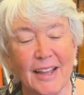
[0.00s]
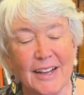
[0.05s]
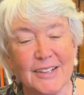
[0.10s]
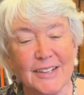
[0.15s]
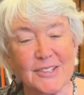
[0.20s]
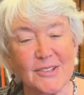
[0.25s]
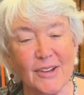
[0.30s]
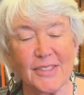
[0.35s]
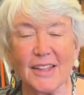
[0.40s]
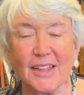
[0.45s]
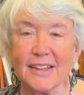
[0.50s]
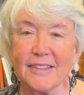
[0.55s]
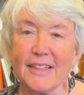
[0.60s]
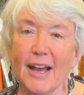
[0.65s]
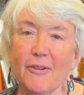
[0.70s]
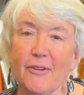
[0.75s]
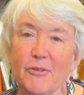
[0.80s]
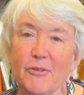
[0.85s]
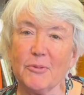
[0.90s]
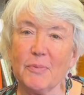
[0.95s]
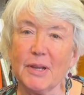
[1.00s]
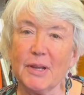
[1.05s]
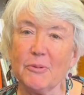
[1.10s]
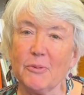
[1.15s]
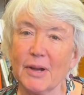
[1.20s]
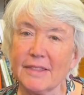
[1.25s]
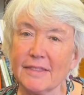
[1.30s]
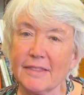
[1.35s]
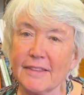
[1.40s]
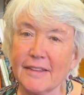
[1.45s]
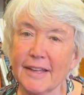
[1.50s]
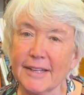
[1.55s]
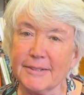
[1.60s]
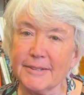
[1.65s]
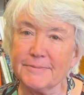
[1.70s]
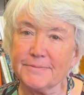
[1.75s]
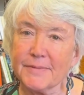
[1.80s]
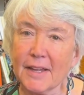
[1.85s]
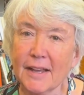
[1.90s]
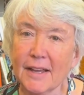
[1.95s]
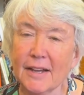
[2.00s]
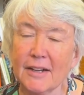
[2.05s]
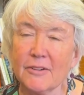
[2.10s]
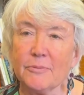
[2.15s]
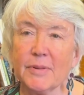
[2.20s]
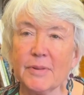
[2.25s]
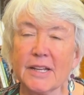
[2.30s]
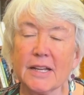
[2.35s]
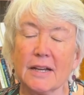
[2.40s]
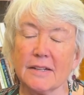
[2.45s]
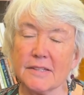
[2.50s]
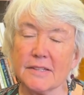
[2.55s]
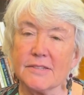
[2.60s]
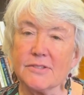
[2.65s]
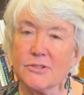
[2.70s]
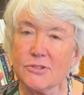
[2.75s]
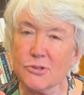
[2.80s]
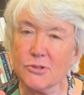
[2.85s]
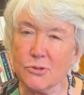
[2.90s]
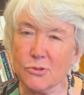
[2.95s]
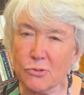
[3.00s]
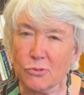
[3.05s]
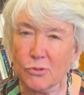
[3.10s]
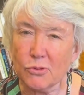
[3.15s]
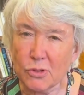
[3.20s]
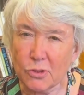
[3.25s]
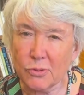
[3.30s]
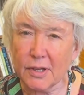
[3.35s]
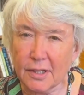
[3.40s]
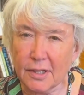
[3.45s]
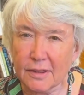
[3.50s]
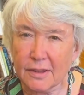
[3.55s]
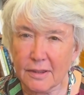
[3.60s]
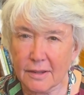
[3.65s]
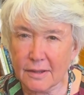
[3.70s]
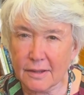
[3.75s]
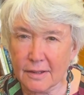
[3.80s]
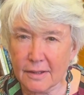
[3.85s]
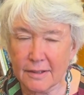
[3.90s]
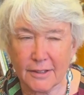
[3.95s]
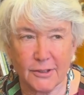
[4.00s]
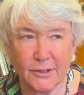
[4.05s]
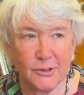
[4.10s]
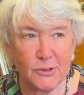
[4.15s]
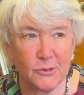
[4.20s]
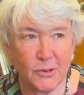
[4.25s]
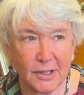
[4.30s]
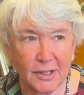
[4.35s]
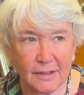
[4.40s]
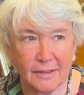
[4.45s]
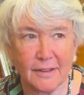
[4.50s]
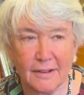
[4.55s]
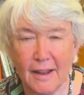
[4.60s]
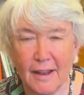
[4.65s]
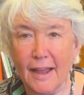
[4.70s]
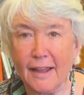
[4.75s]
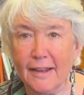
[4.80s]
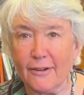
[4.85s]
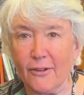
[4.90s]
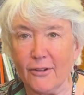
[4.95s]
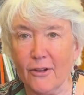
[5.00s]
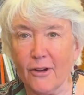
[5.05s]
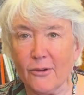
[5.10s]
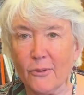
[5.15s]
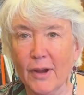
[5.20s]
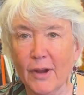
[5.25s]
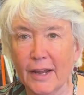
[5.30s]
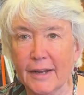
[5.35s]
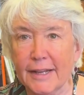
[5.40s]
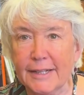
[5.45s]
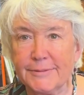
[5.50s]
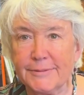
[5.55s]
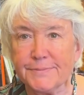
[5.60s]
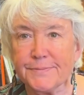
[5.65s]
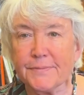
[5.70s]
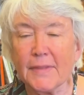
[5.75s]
So I think that be one thing, because you hit the nail already.